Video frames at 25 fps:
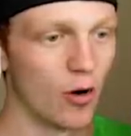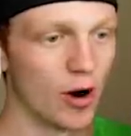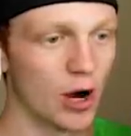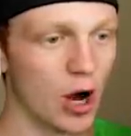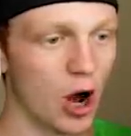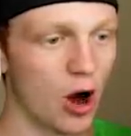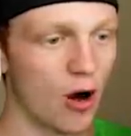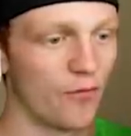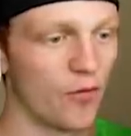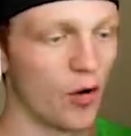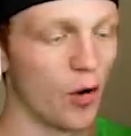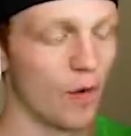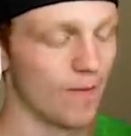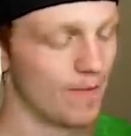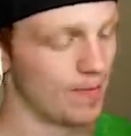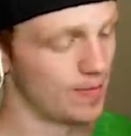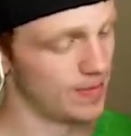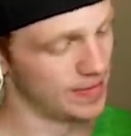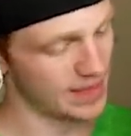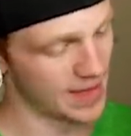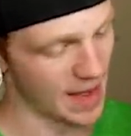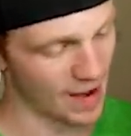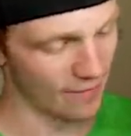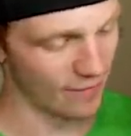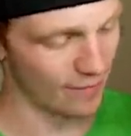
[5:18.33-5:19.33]
We're going for it.
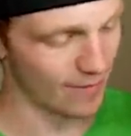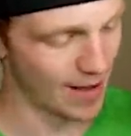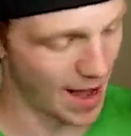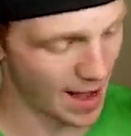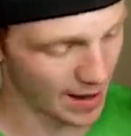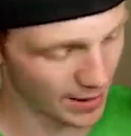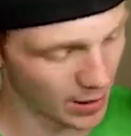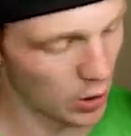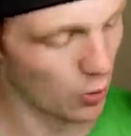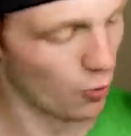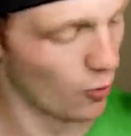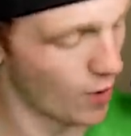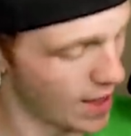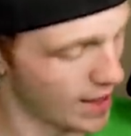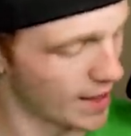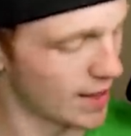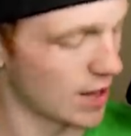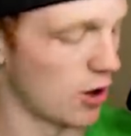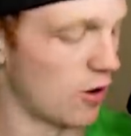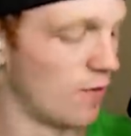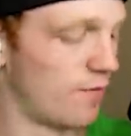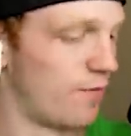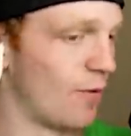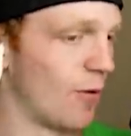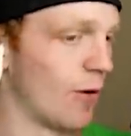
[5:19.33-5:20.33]
Never mind. We ain't
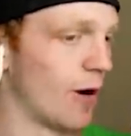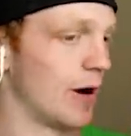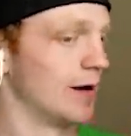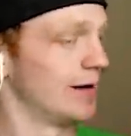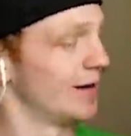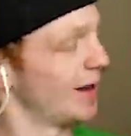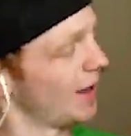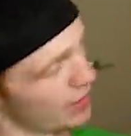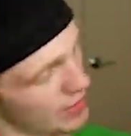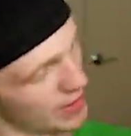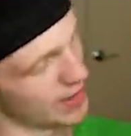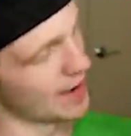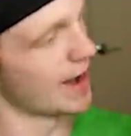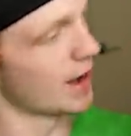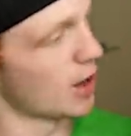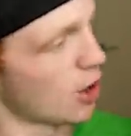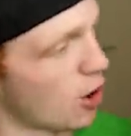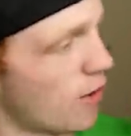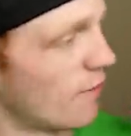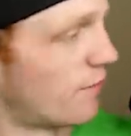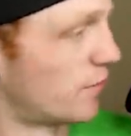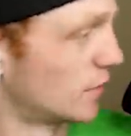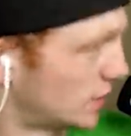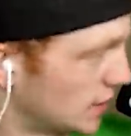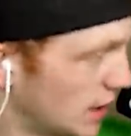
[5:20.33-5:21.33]
going for it. Nothing ain't
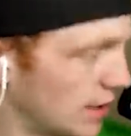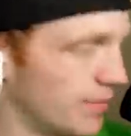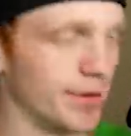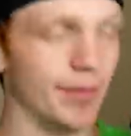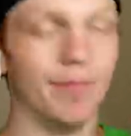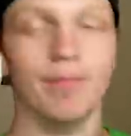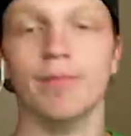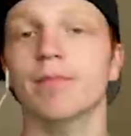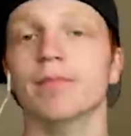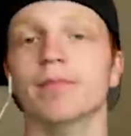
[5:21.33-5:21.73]
going for something.